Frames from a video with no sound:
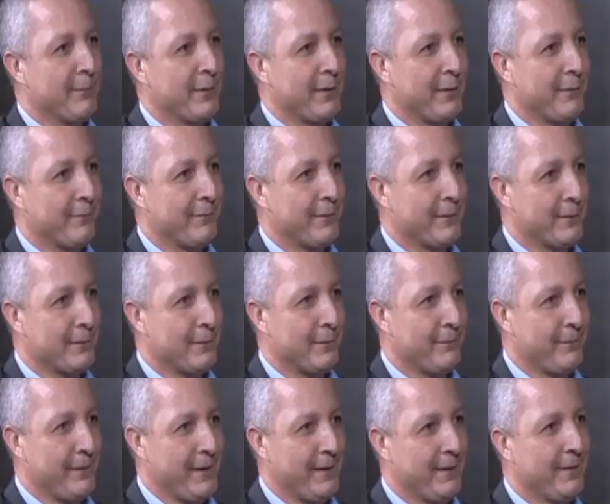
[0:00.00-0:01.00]
referral
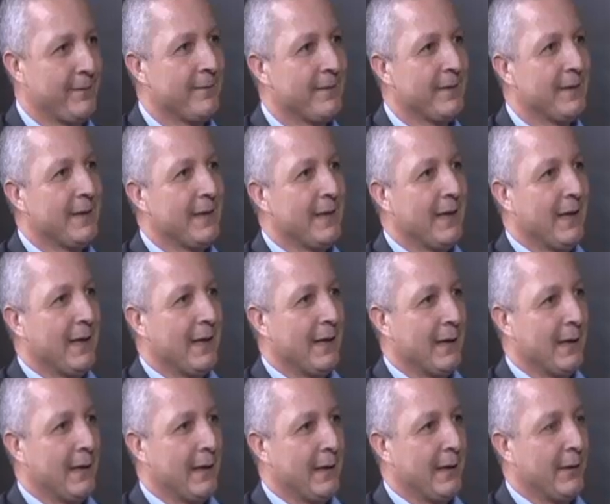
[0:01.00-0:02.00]
fee,
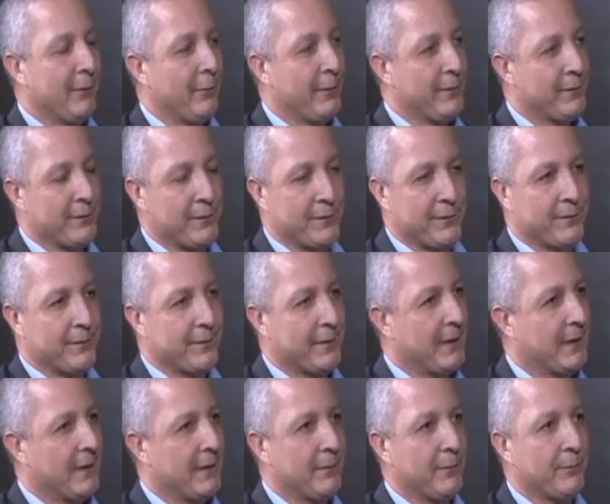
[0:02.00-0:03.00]
which is
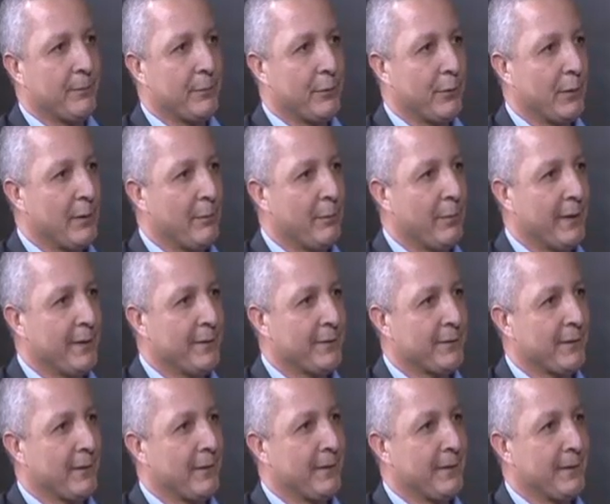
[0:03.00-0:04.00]
purely
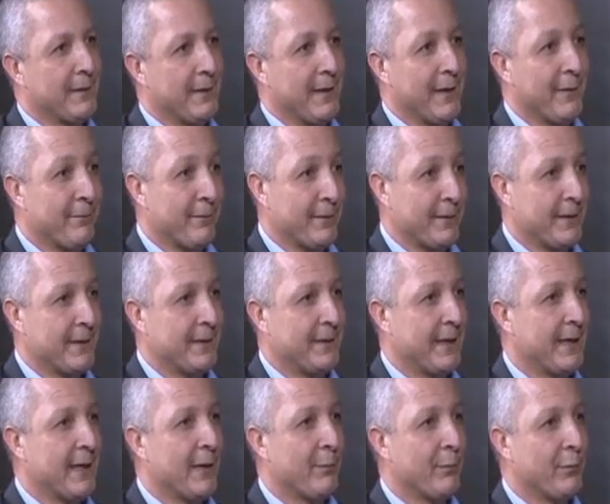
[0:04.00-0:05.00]
based on the effort that
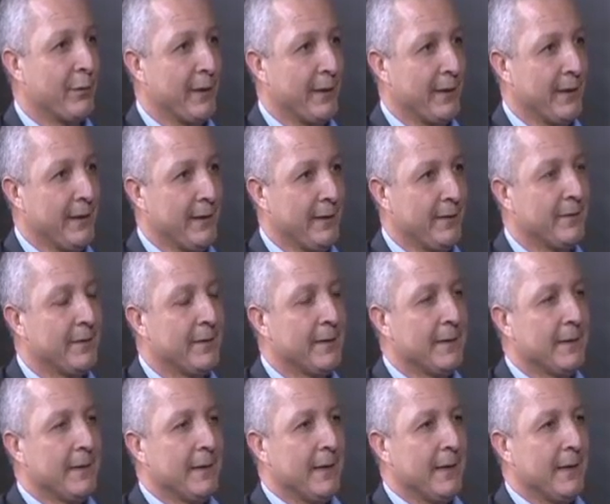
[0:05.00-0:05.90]
they are putting in